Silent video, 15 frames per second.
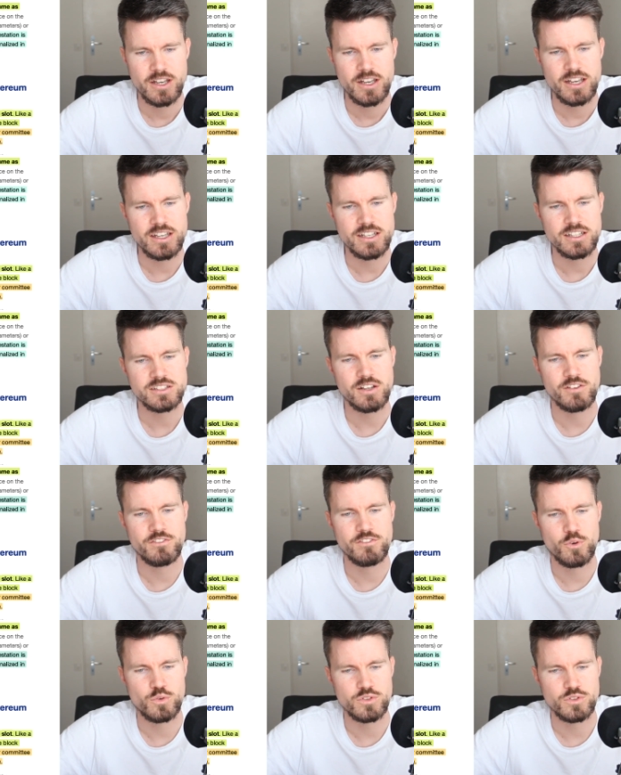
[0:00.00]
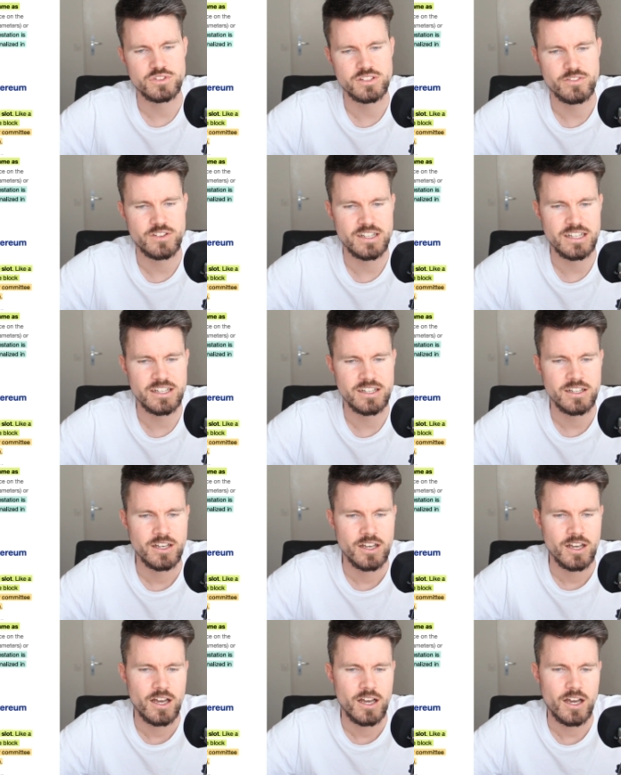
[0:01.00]
is forcibly
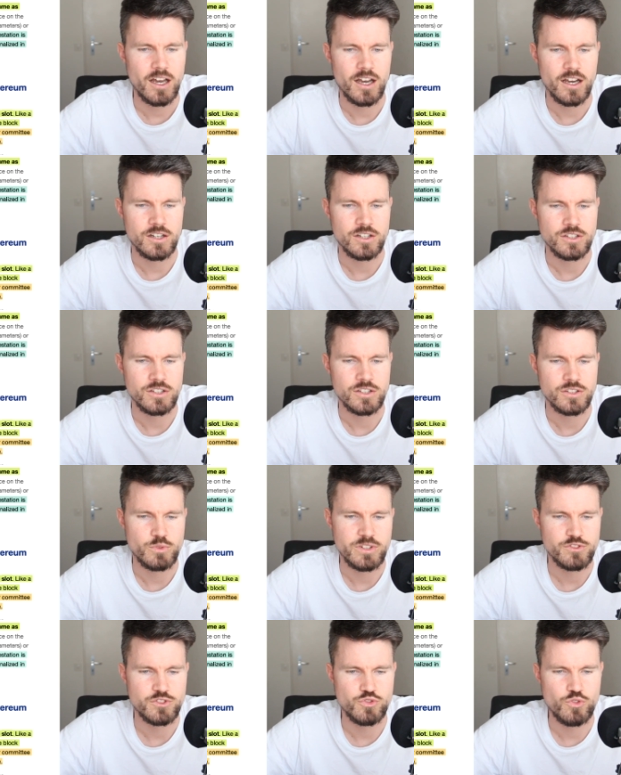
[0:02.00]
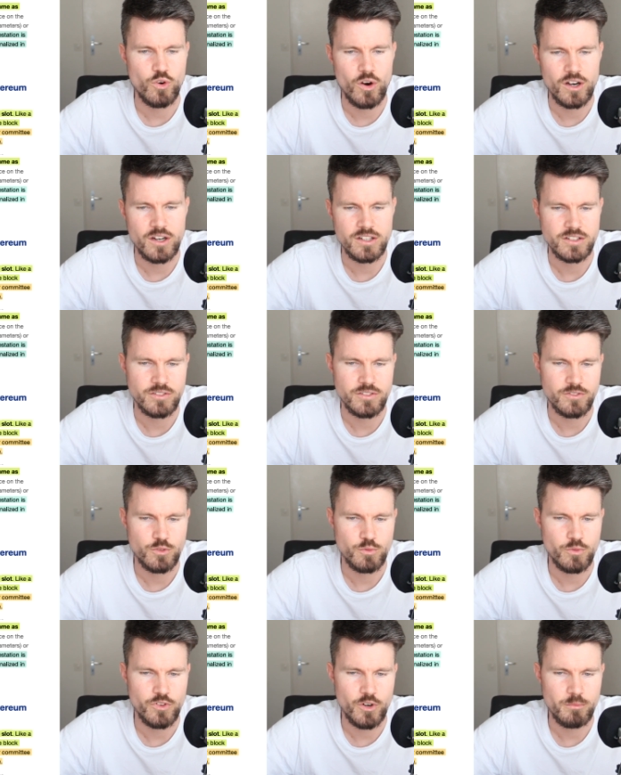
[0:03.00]
uh, withdrawn
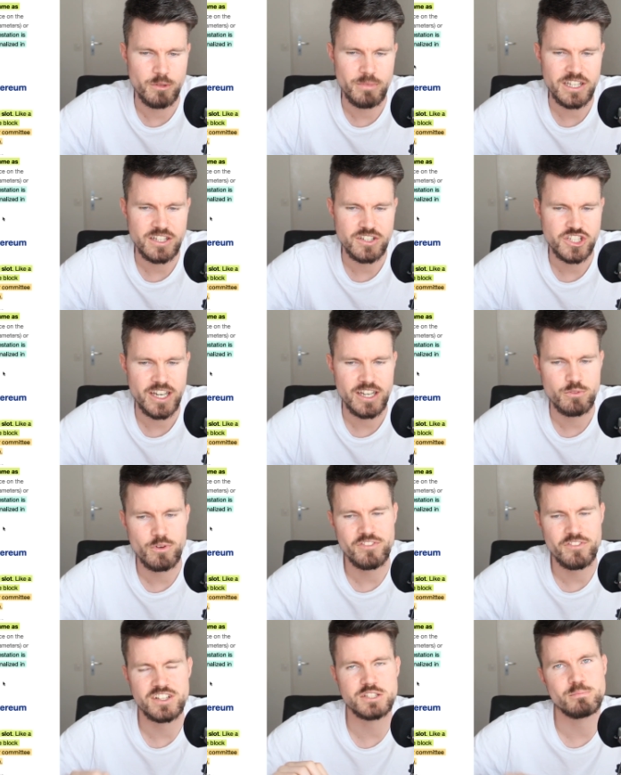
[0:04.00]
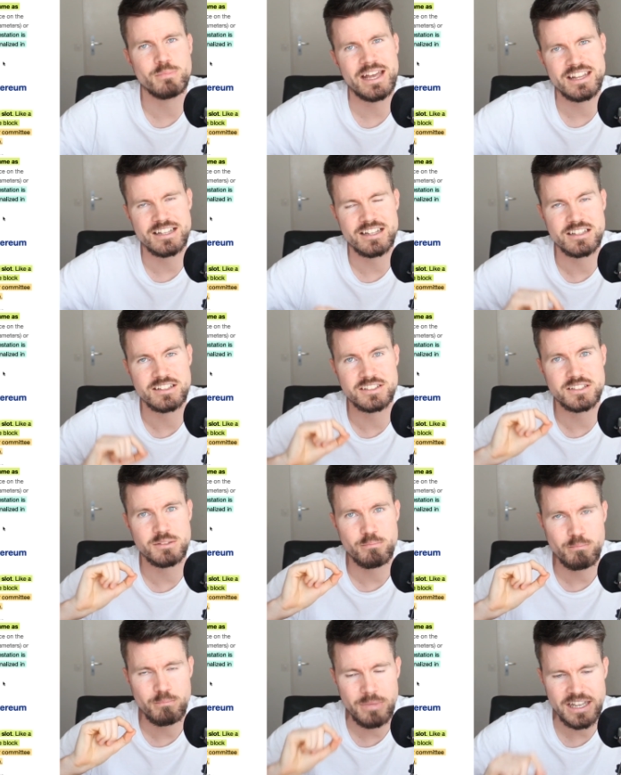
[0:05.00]
from the beacon chain with its balance
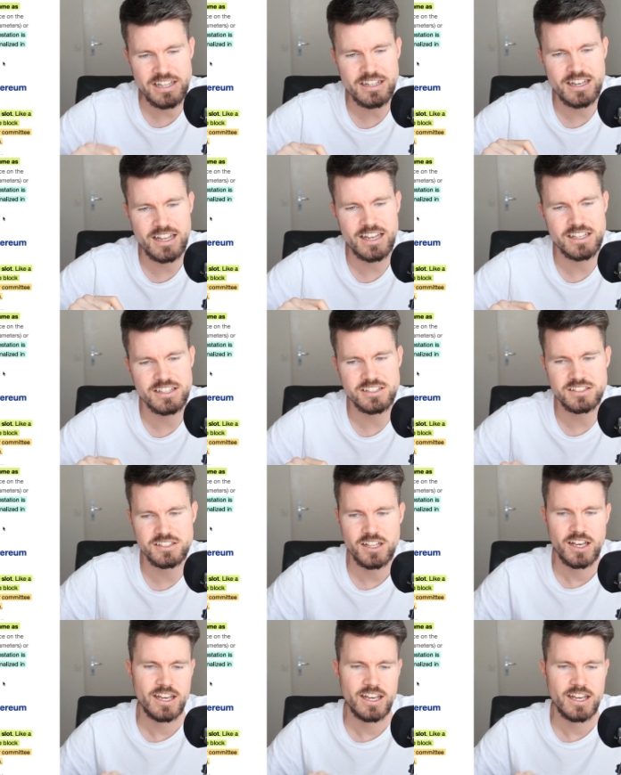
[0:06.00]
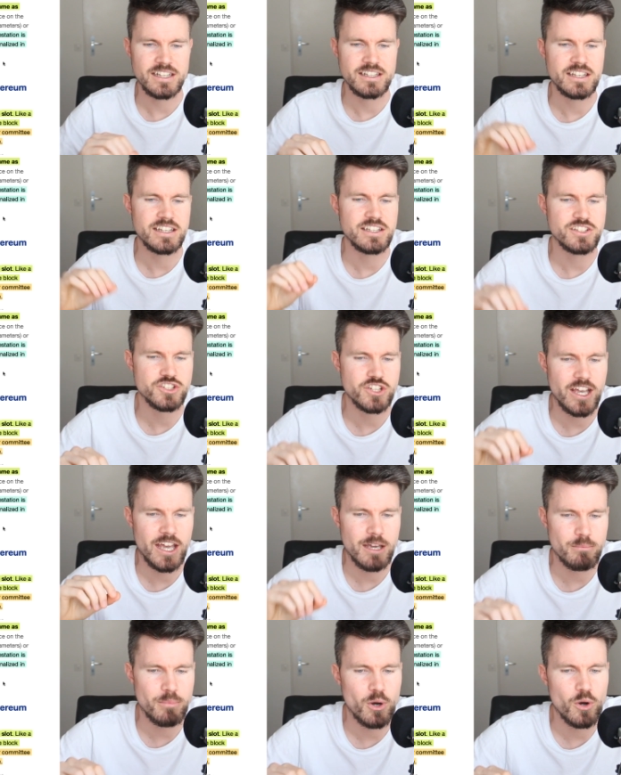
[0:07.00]
penalized in each
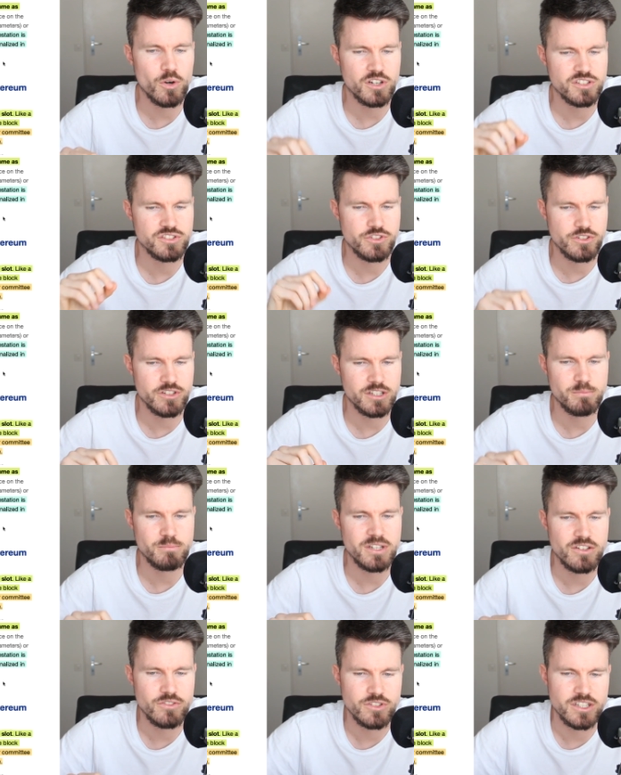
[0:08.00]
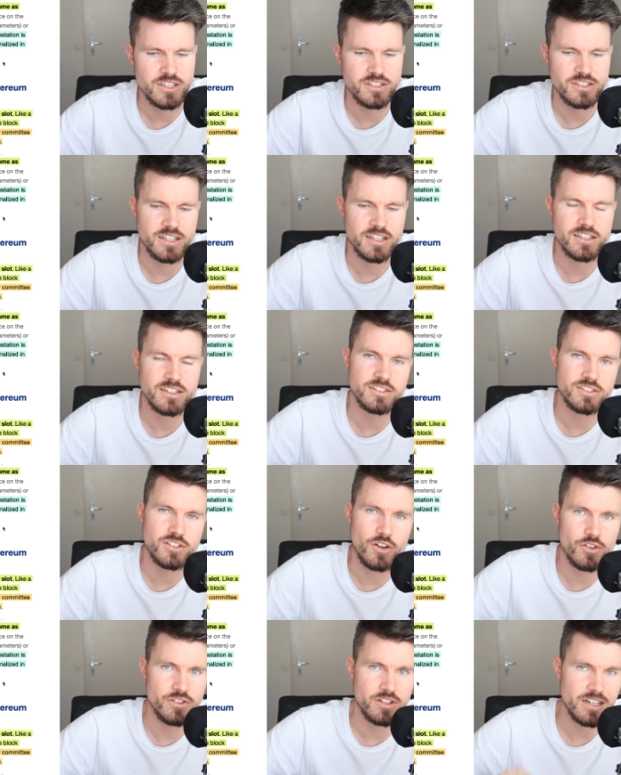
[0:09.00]
epoch during the period it is
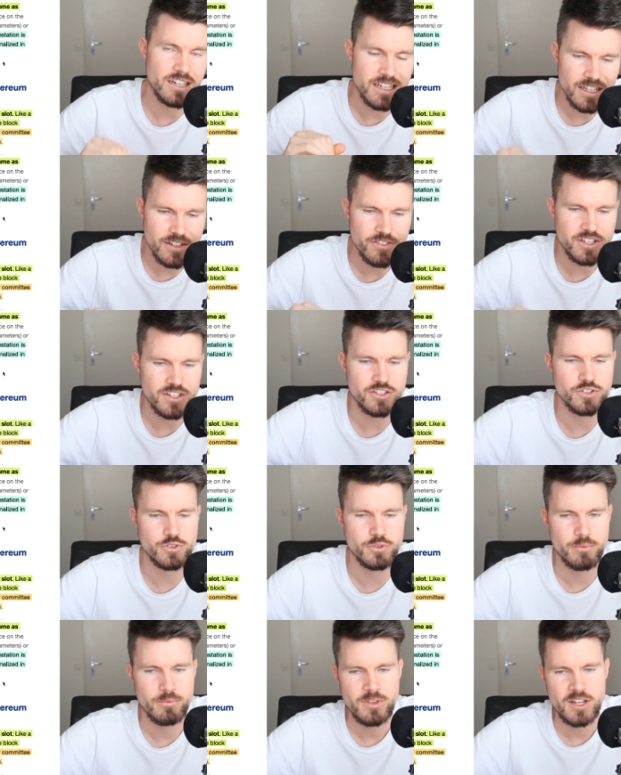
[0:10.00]
on the leaving queue.